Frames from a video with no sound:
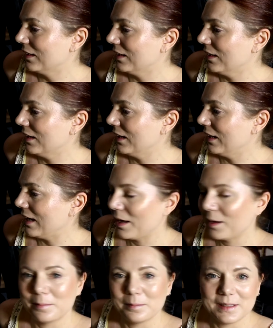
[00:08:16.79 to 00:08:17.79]
I
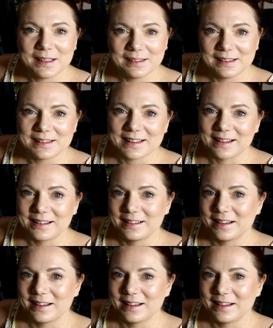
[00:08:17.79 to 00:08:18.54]
am nearly done.